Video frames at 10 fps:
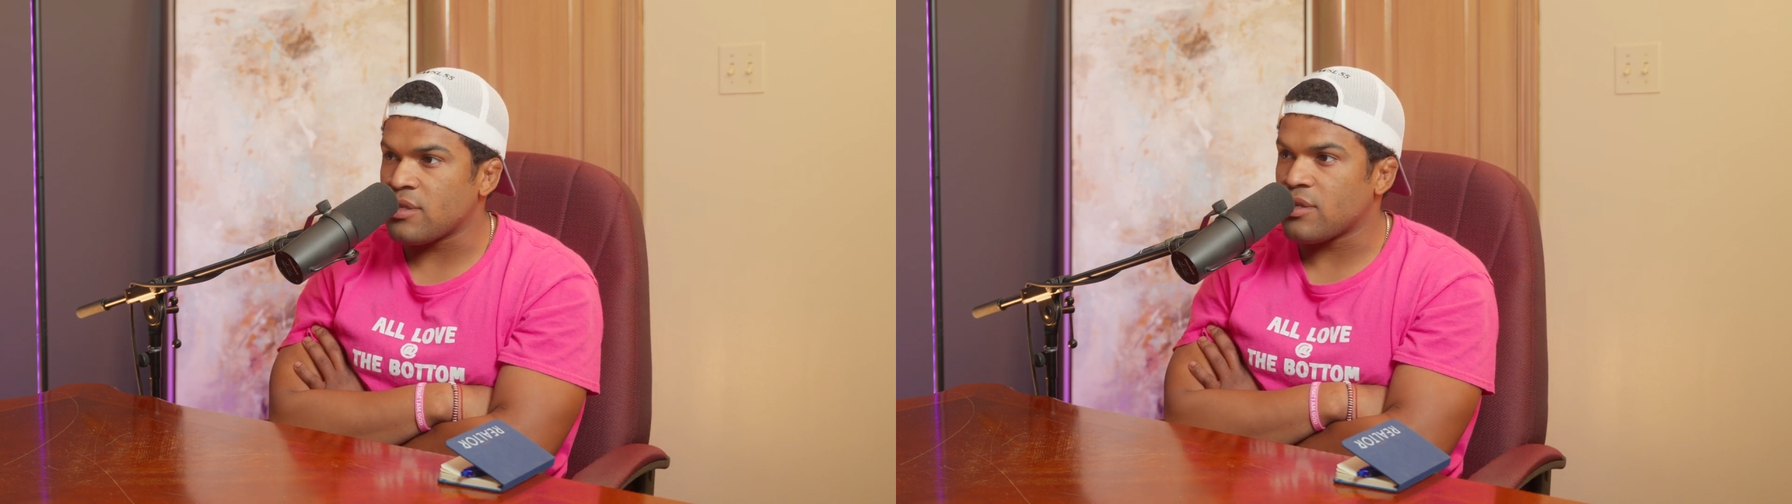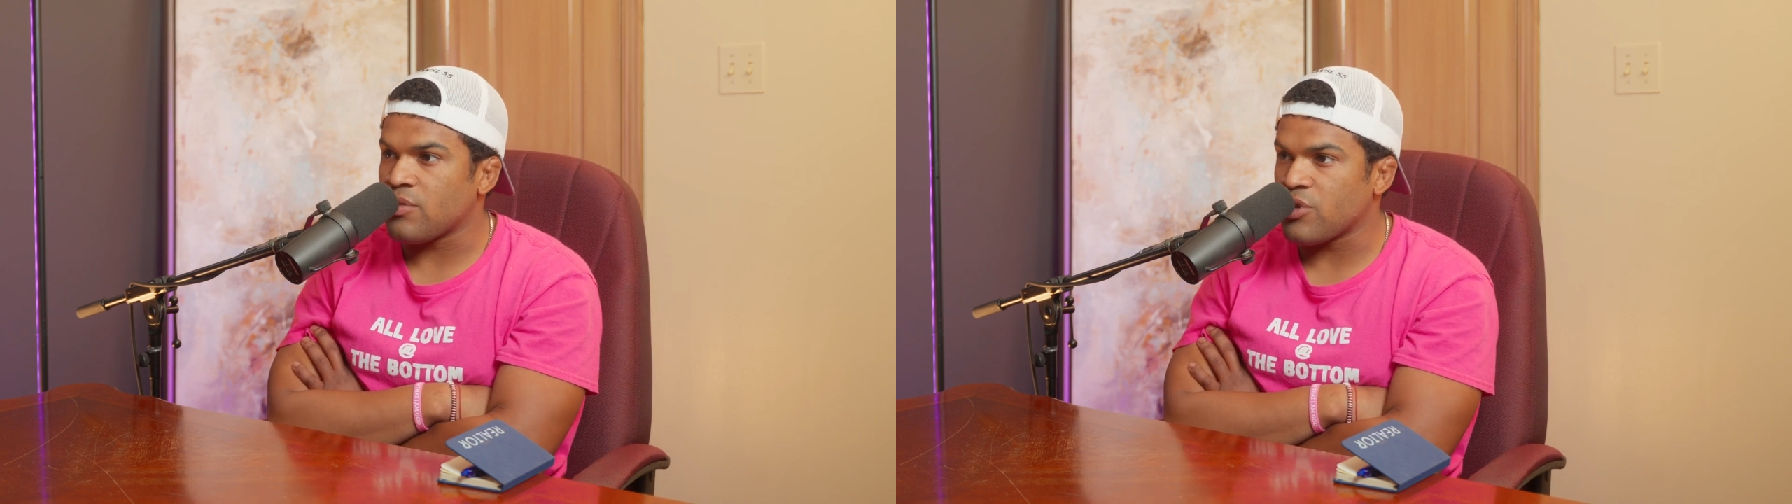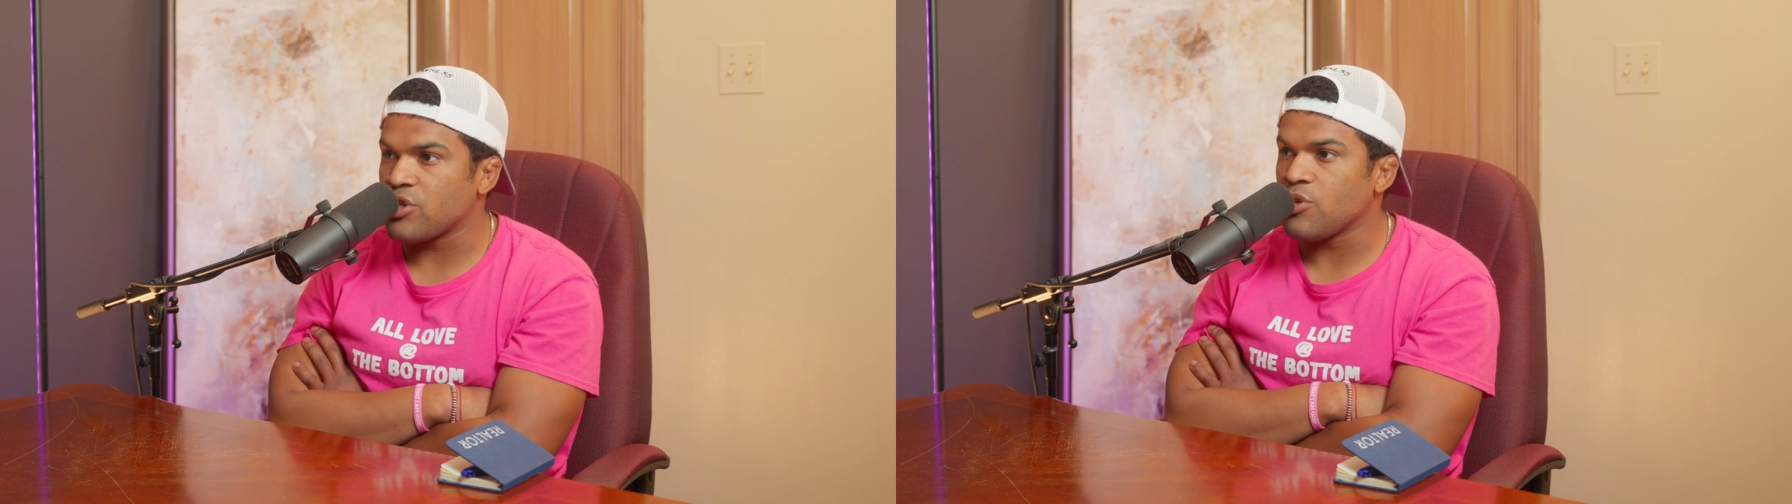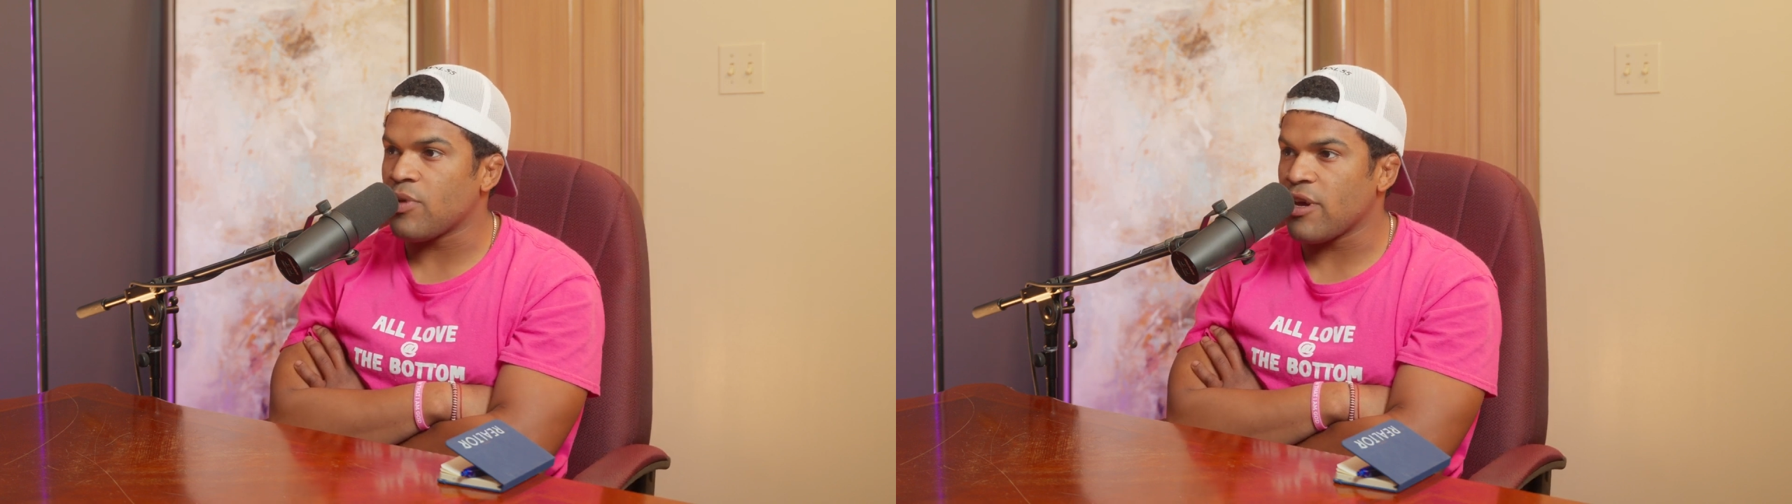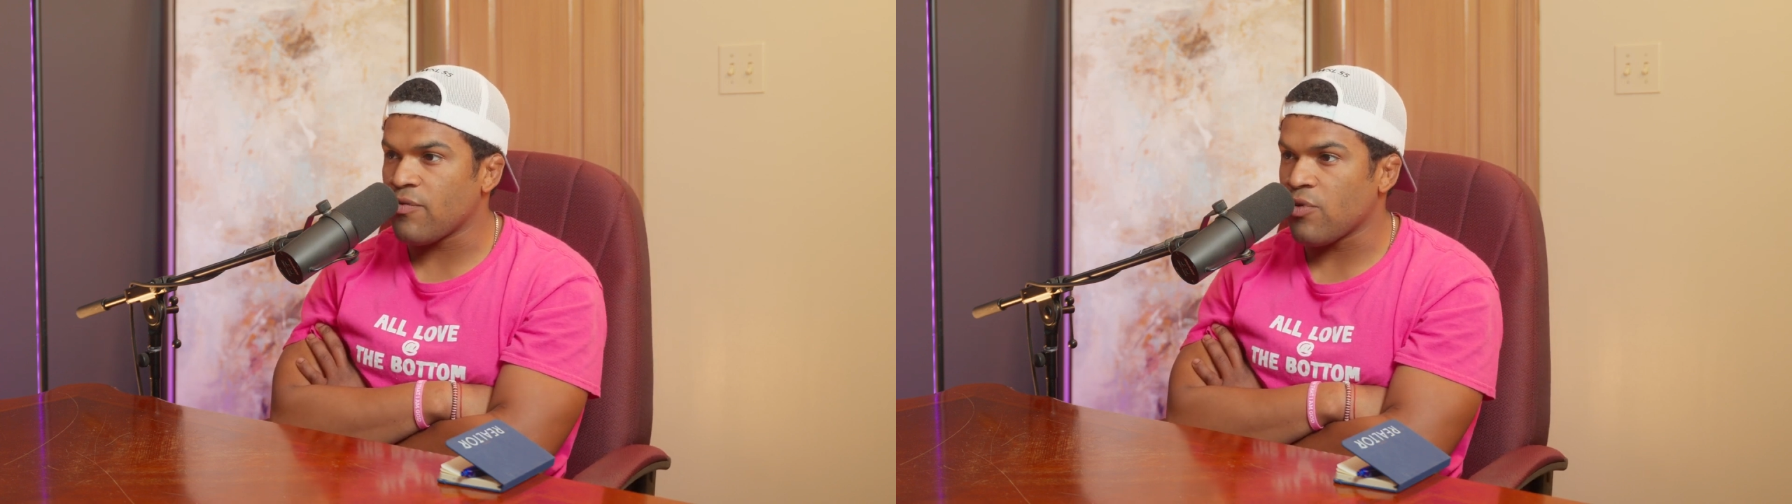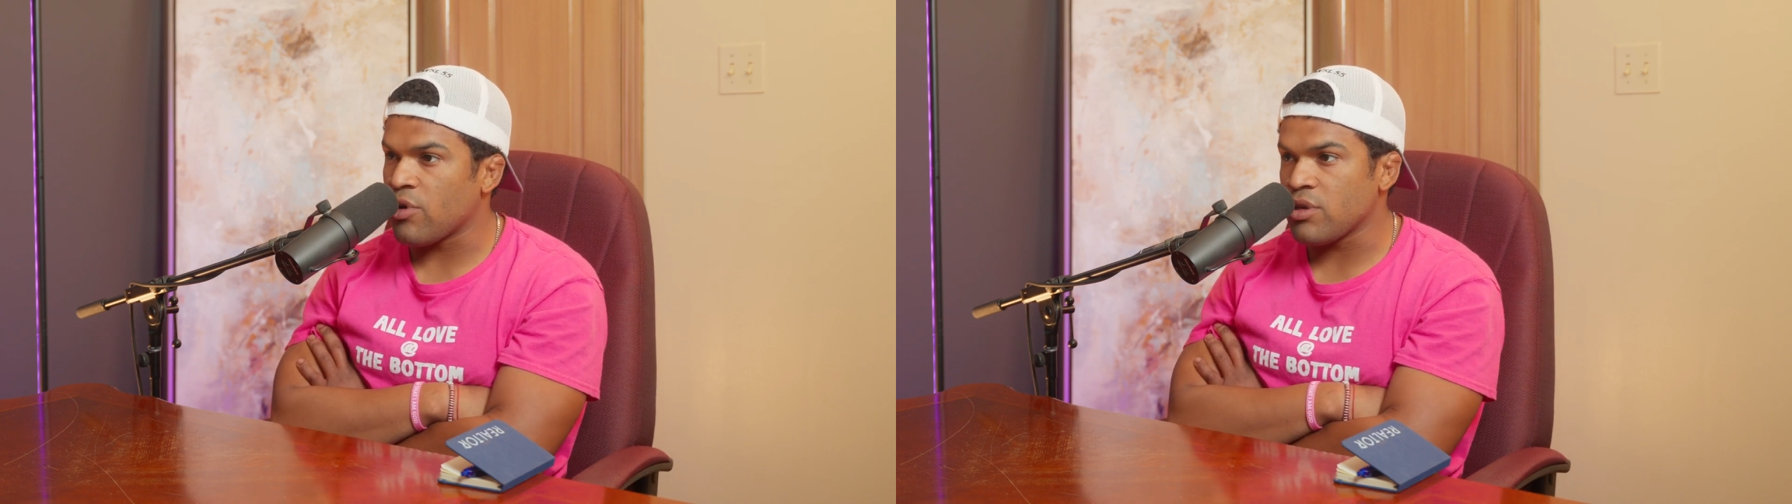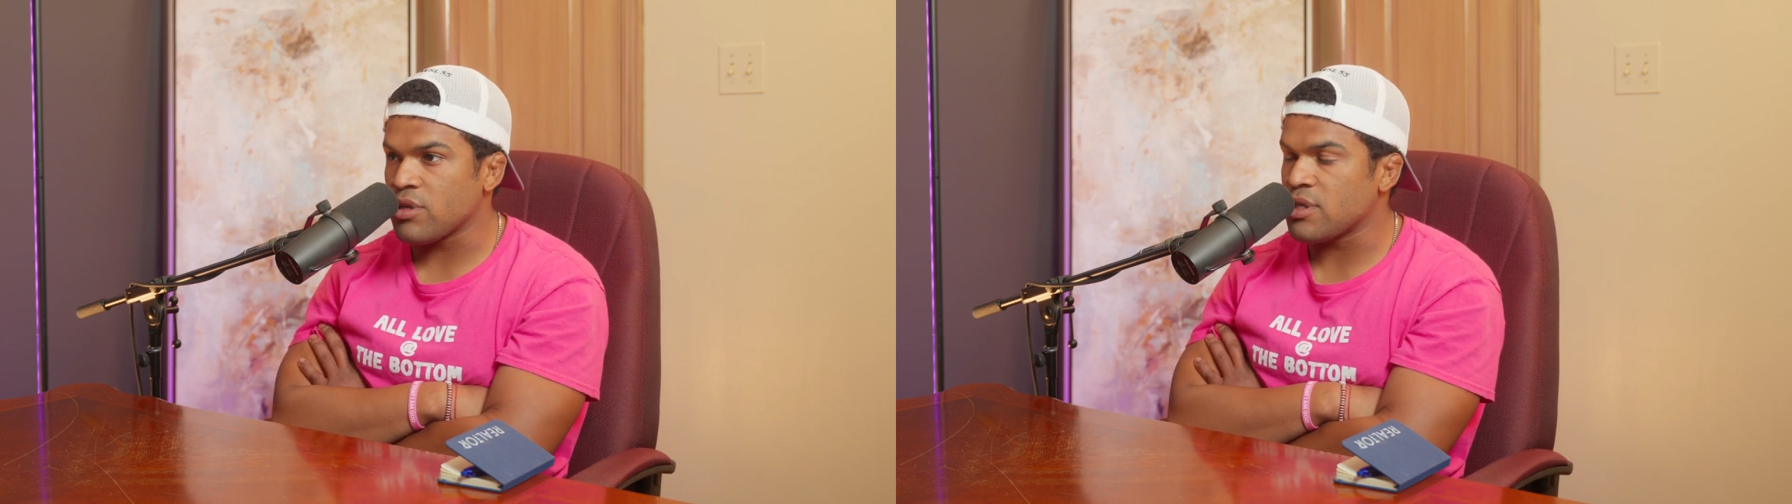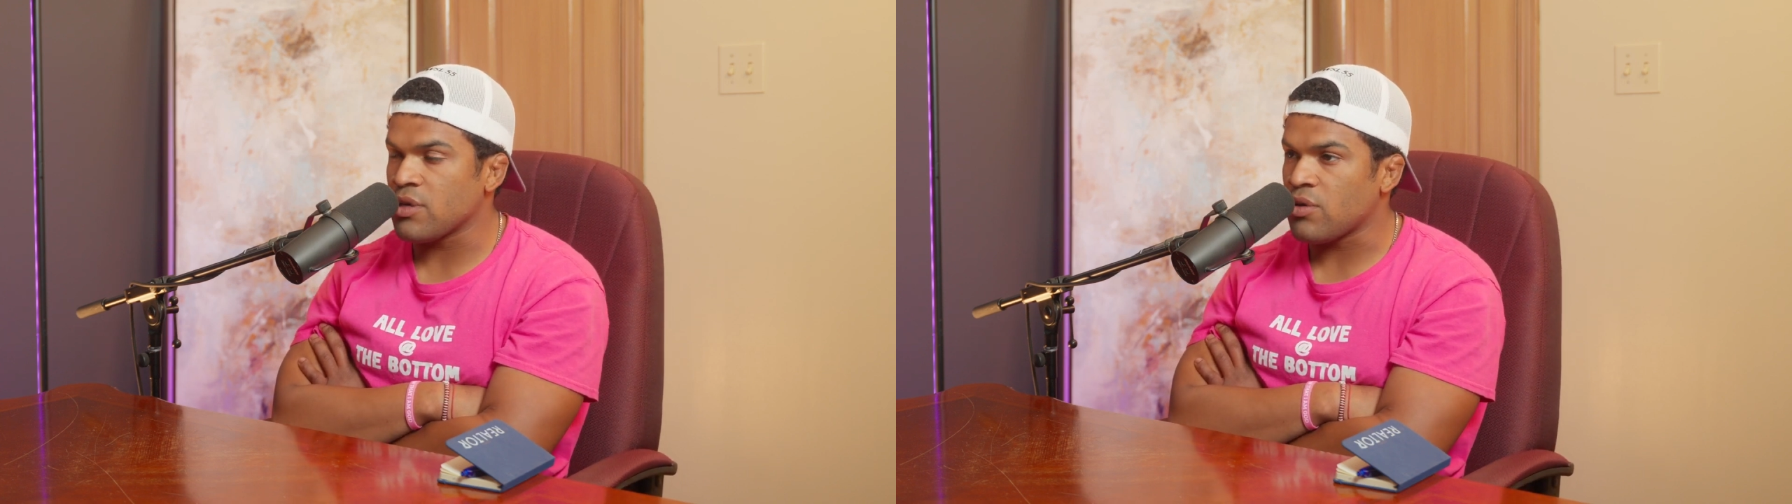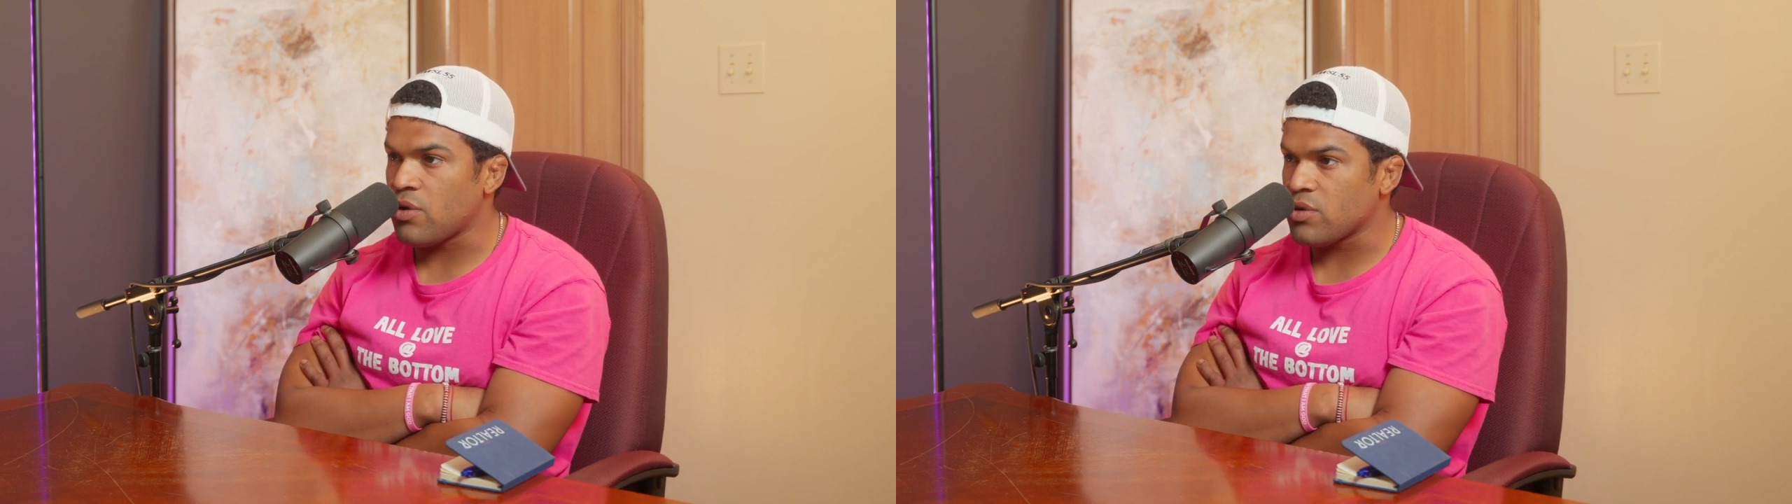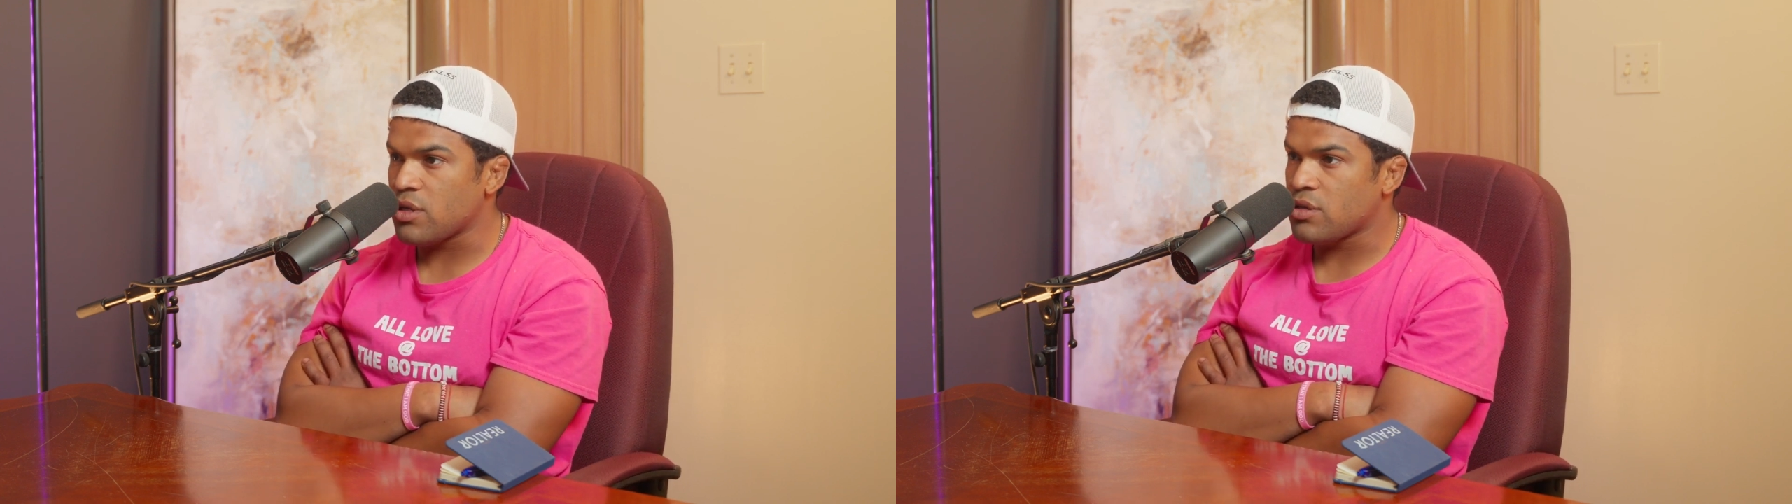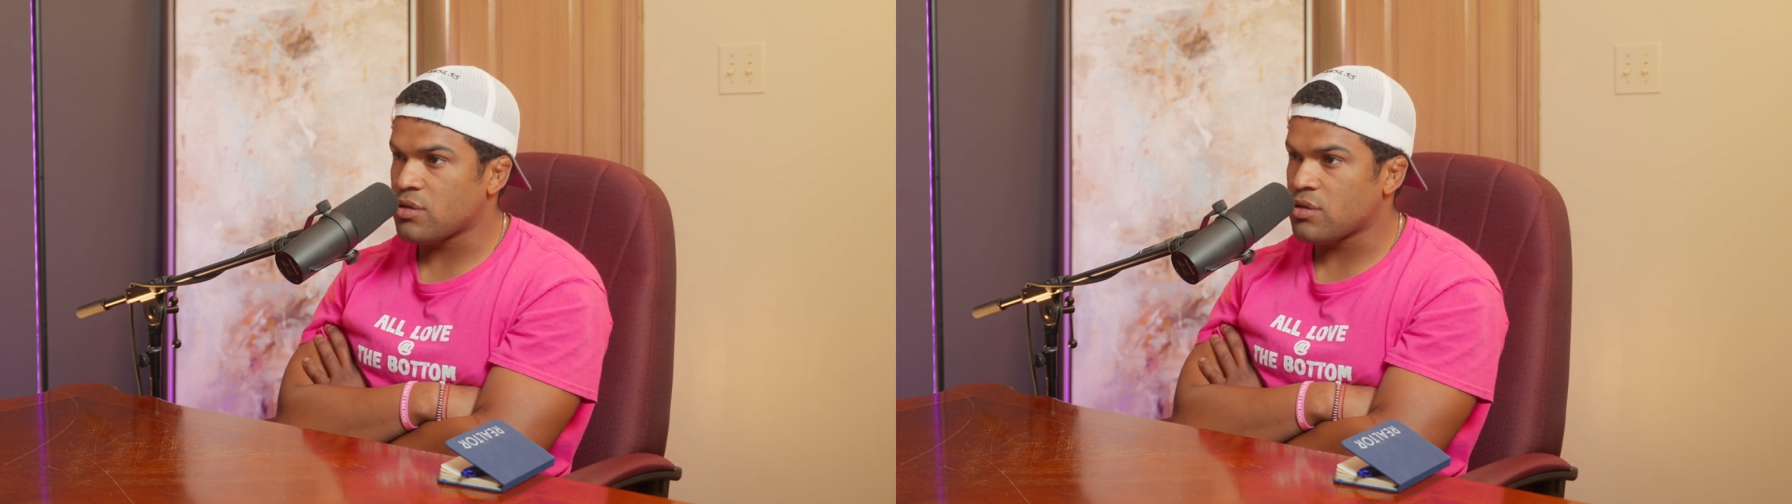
than what you paid for it, you'd still hold it?